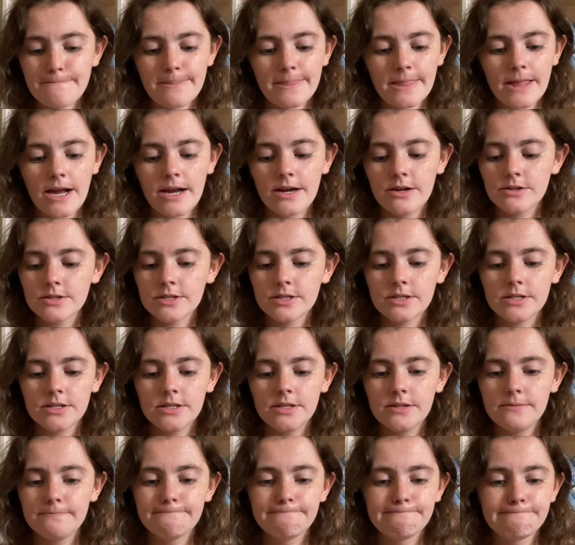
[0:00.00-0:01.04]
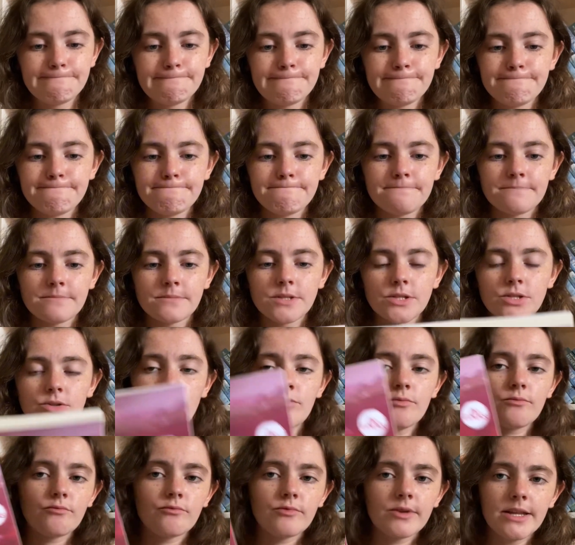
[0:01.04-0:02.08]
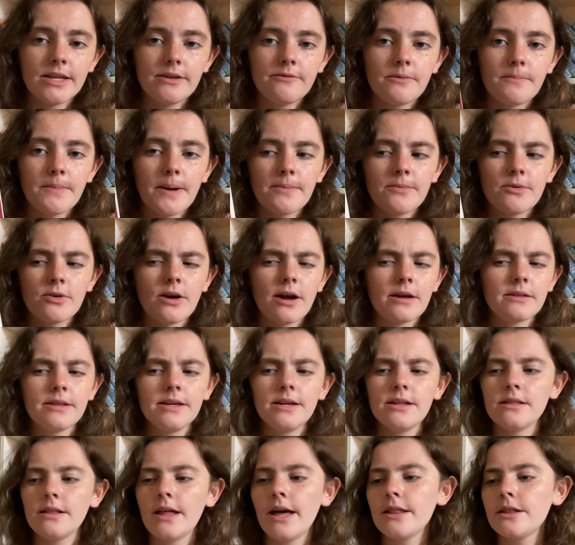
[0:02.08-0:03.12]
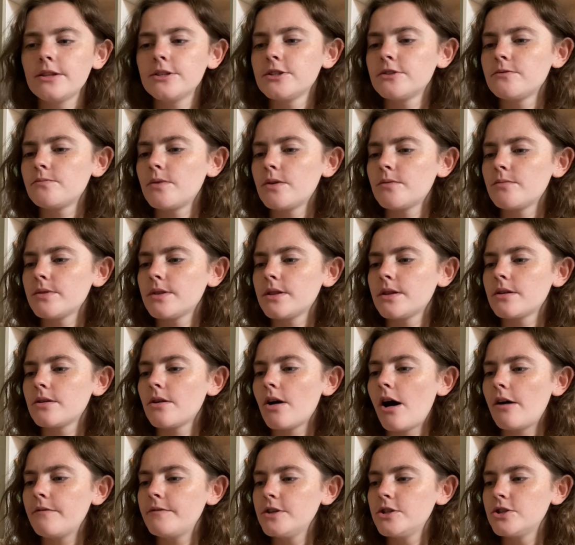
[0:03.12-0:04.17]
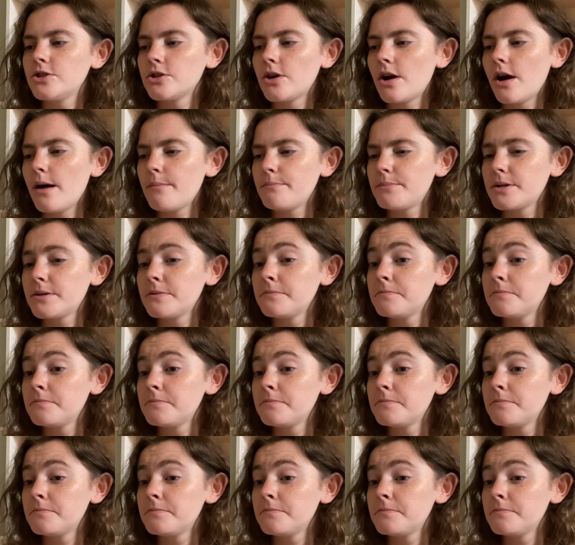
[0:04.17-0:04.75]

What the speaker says: I honestly don't really remember. I think Lila's the one with the coffee shop.